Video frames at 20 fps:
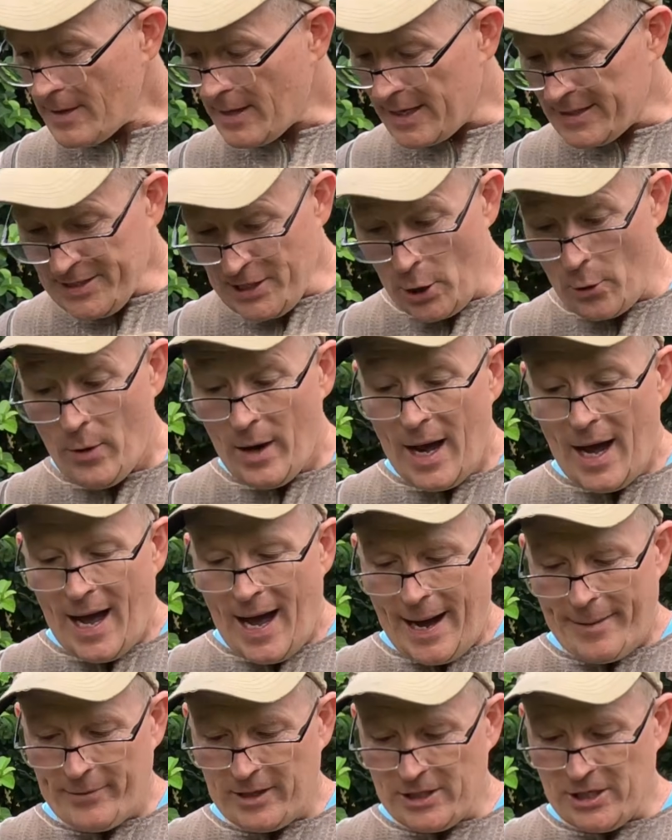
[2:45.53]
So
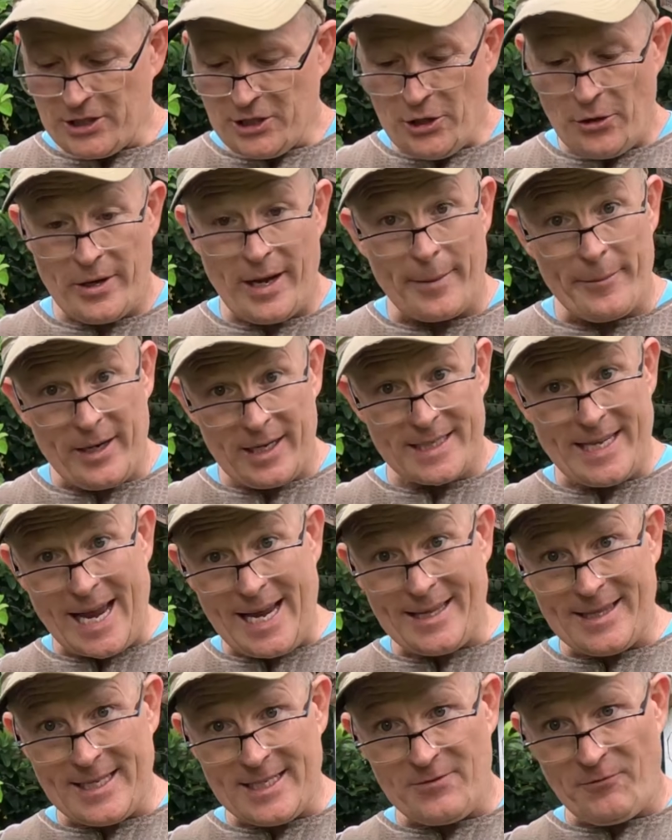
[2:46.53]
I'm going to just show you. I'm going to
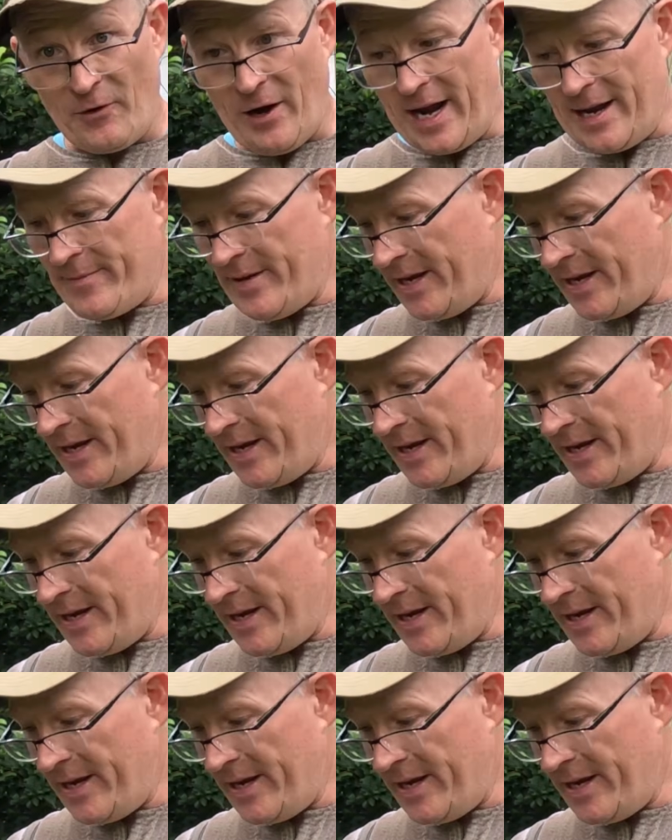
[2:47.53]
take this frame